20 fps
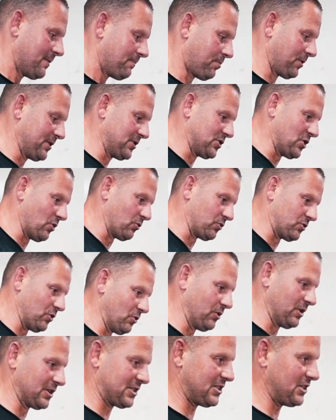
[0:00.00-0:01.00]
please don't
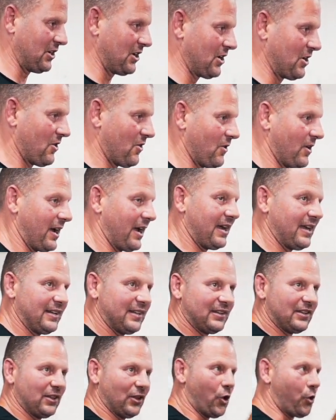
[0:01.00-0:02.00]
do this, you know,
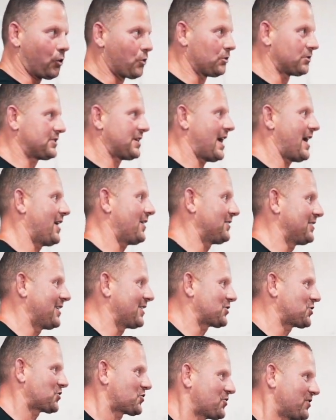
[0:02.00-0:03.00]
in local town
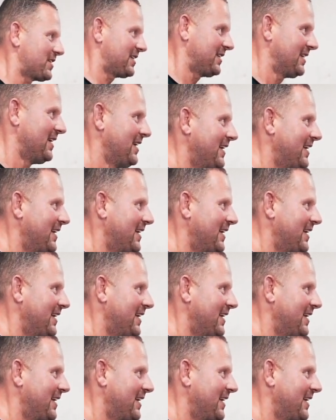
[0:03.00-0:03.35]
uh, street.